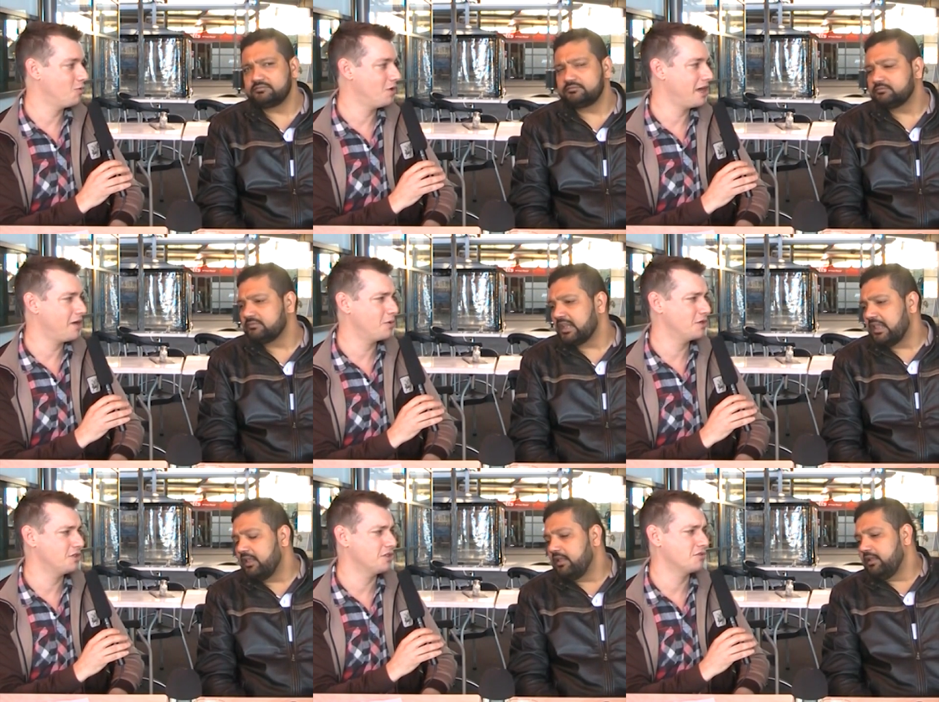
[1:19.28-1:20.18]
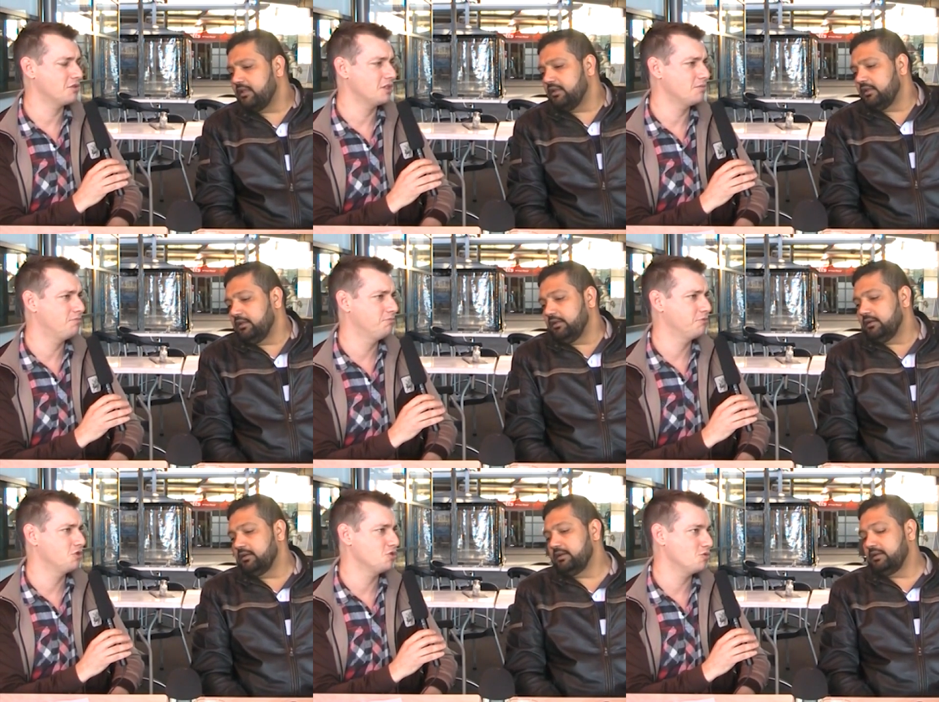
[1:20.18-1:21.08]
Speaker 1: how would you describe
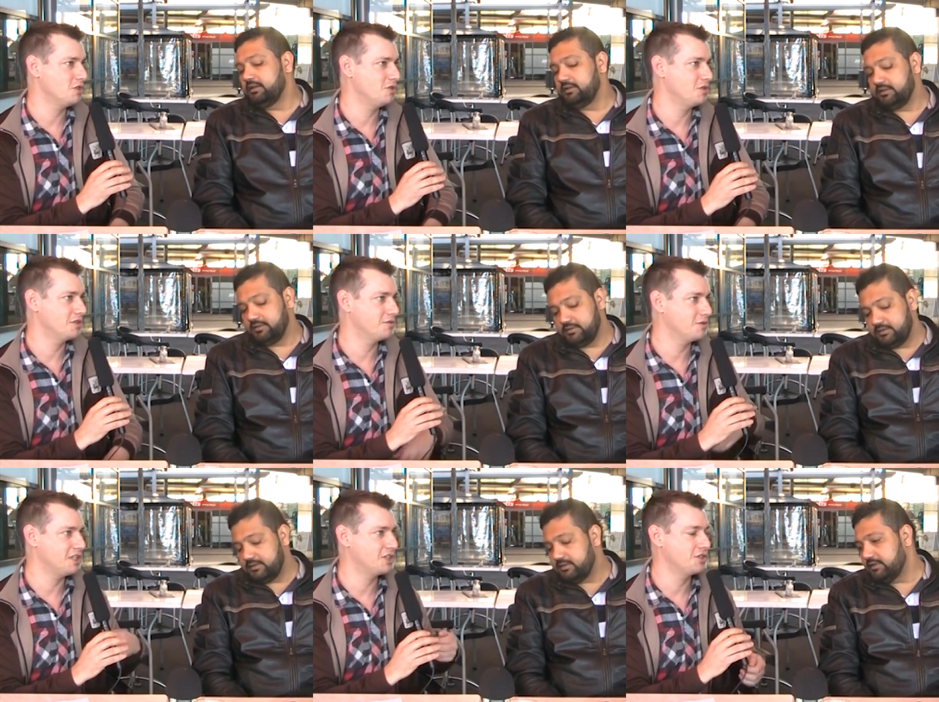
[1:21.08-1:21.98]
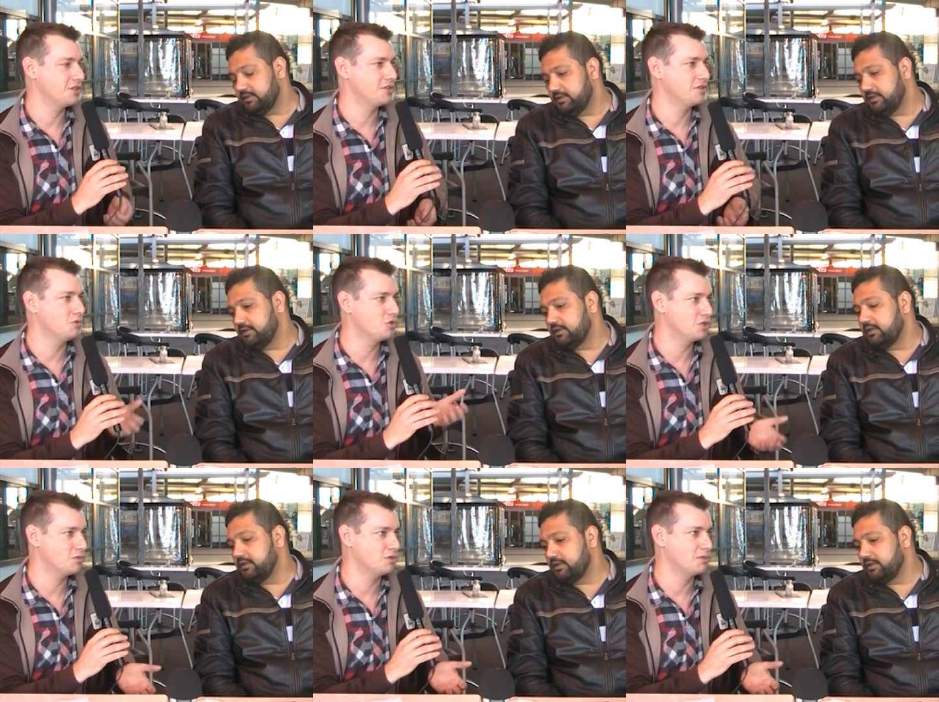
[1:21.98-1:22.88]
your role in relation to the
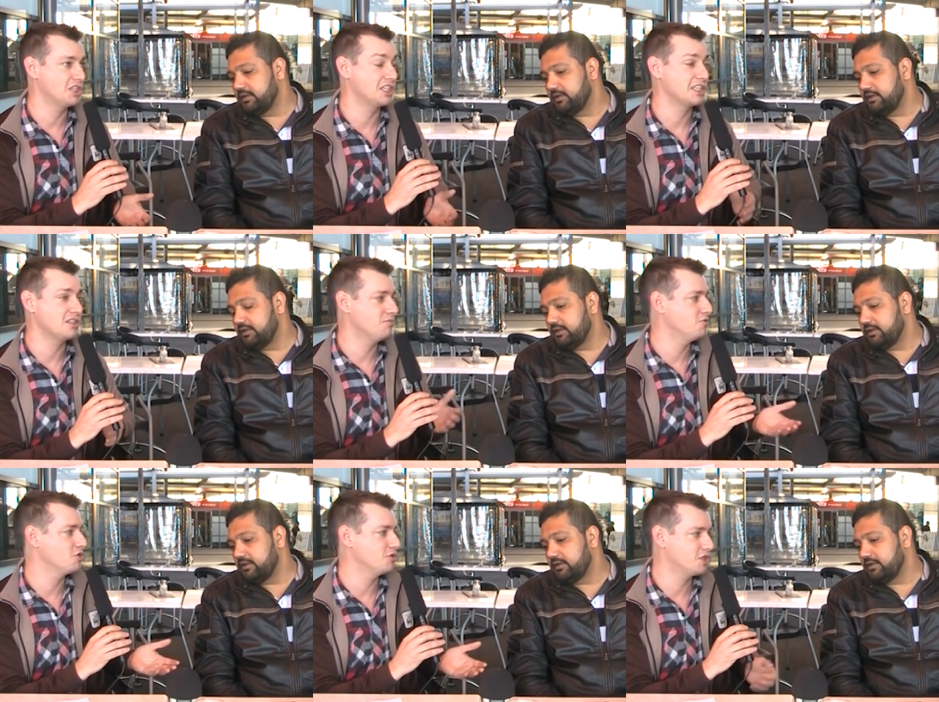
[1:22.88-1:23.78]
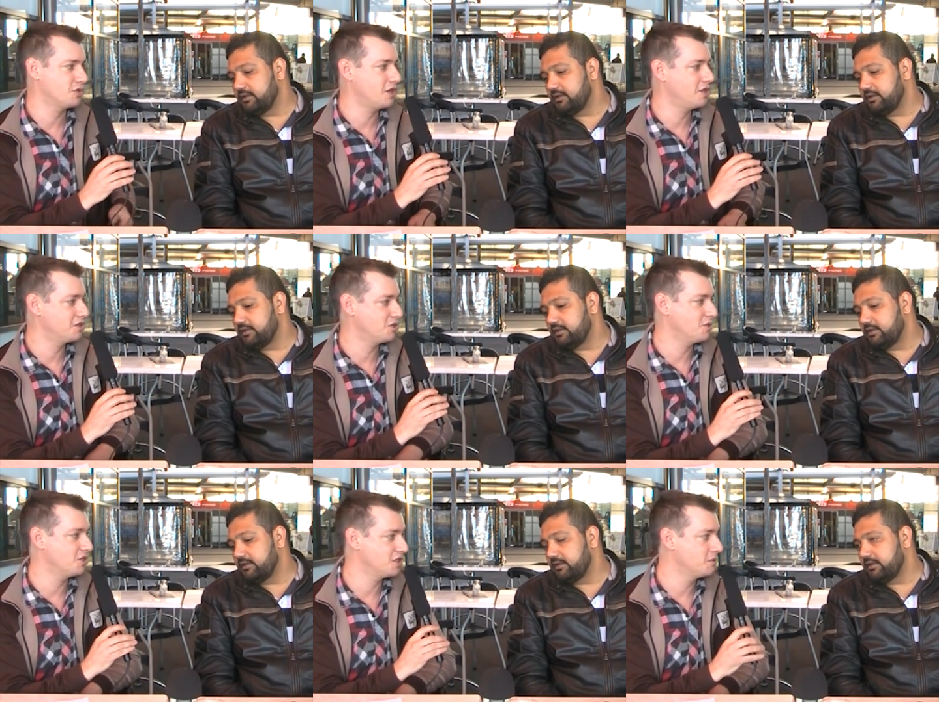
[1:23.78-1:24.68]
Muslim community and the broader Australian
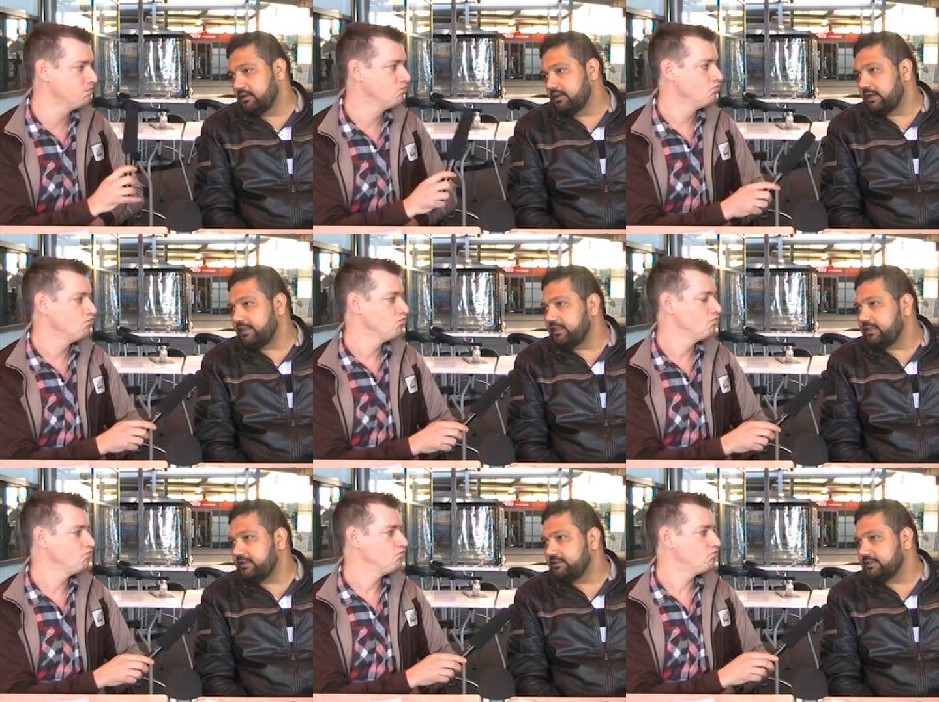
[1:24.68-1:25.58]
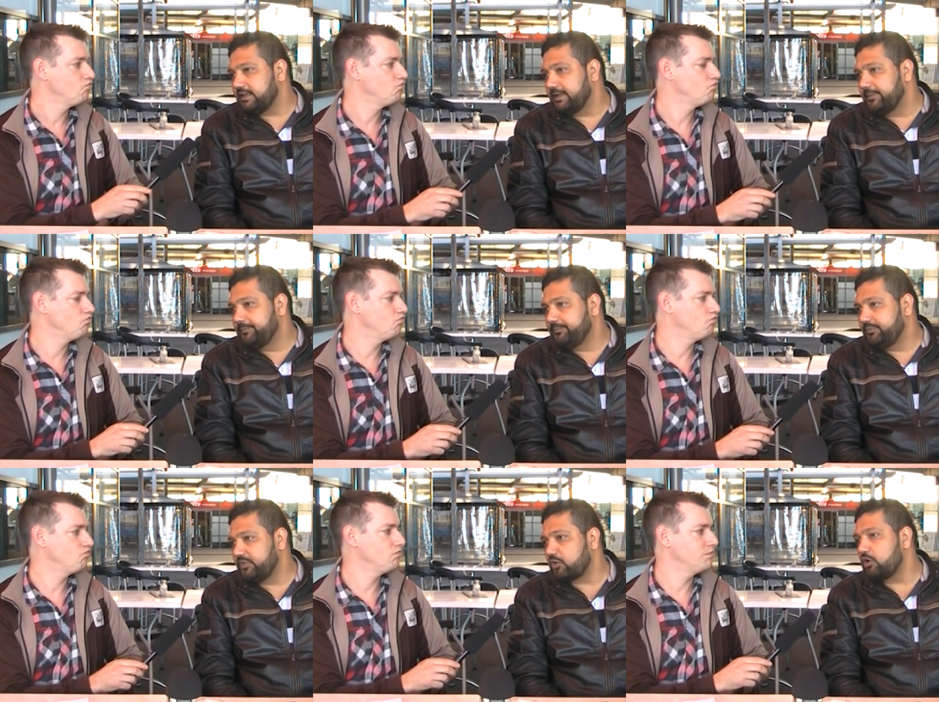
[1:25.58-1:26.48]
community? I
Speaker 2: think that uh,
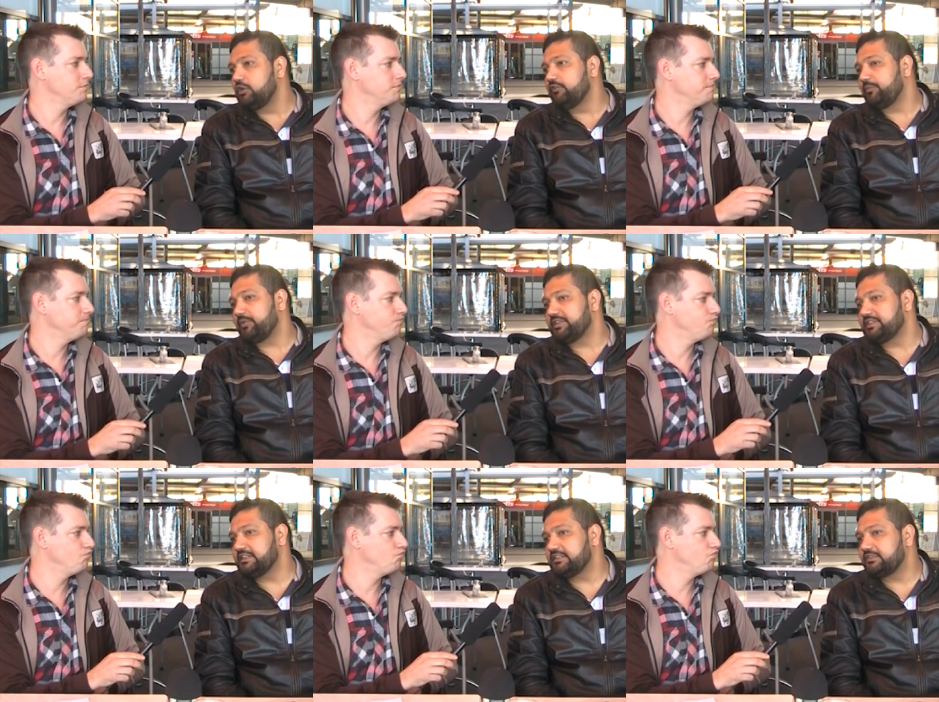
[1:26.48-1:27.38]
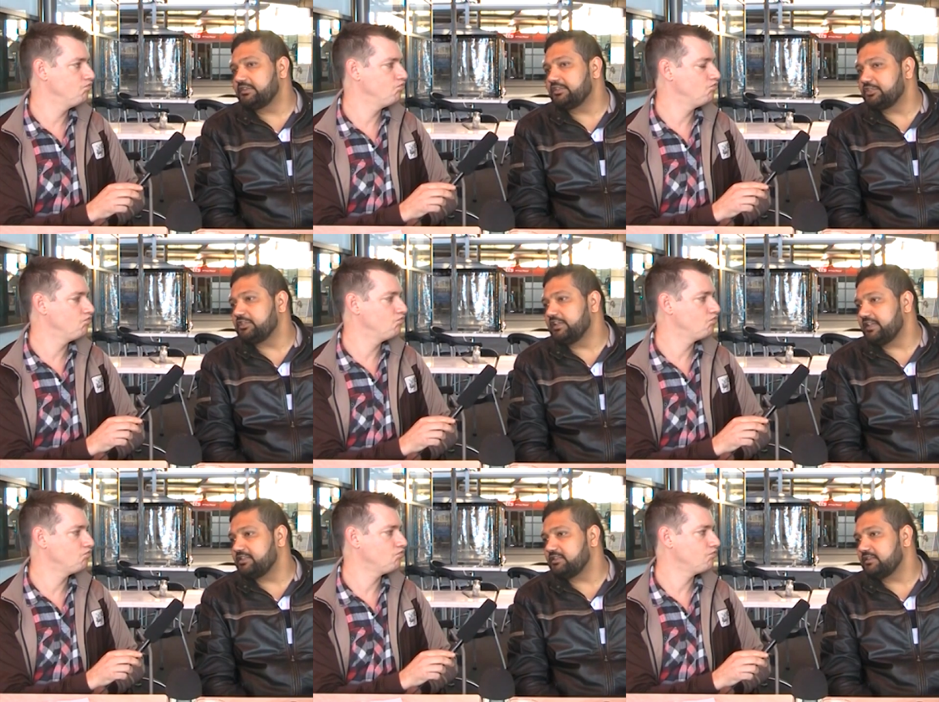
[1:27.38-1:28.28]
the role of a president traditionally
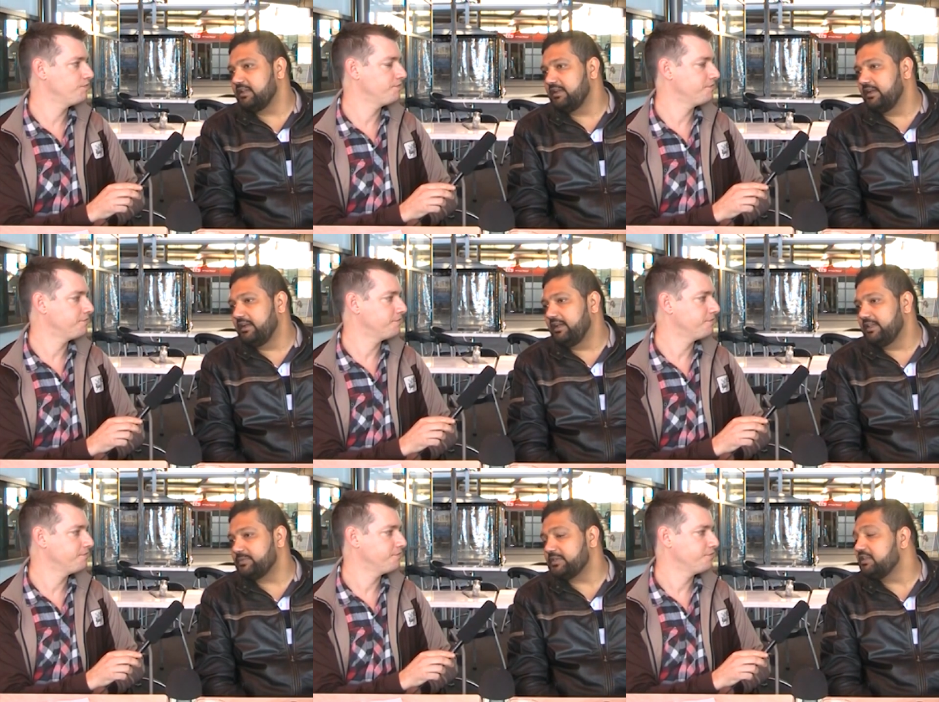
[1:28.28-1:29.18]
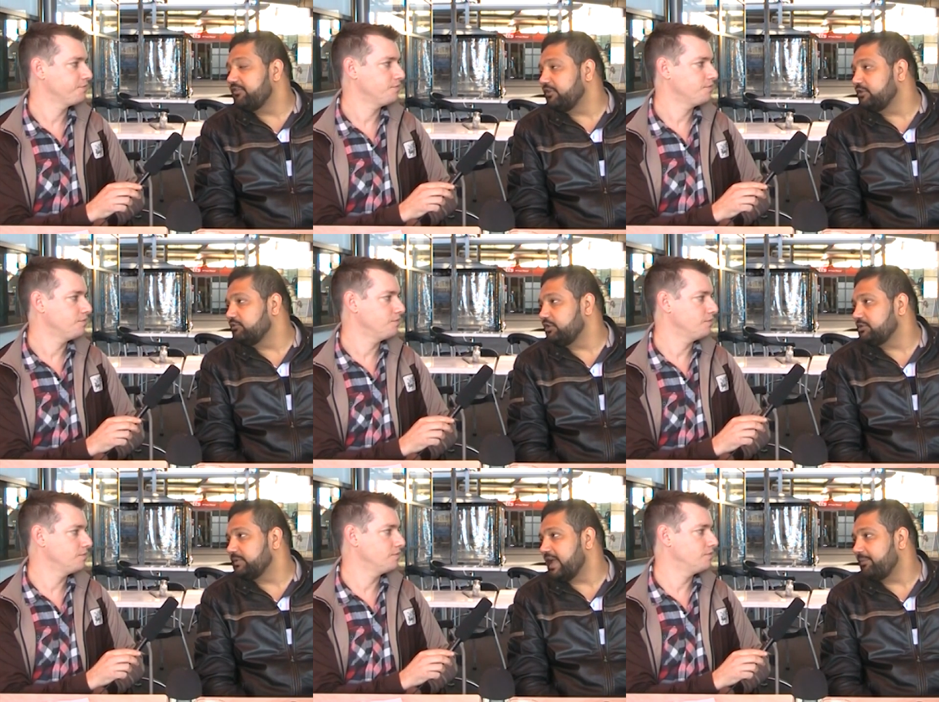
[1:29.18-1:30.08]
has, has been different to
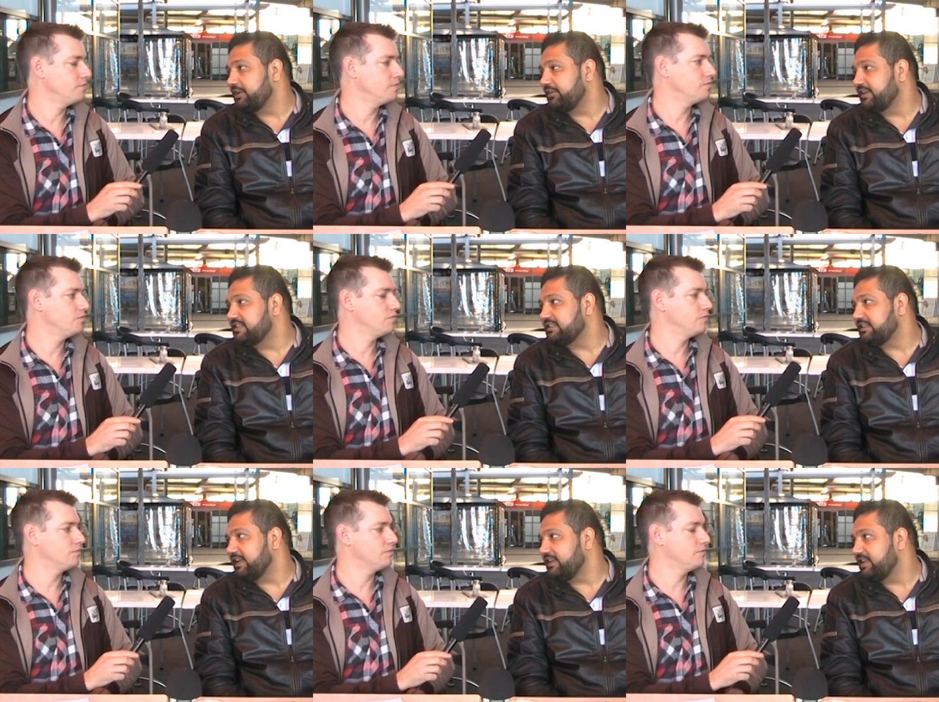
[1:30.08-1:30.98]
what's been happening recently, and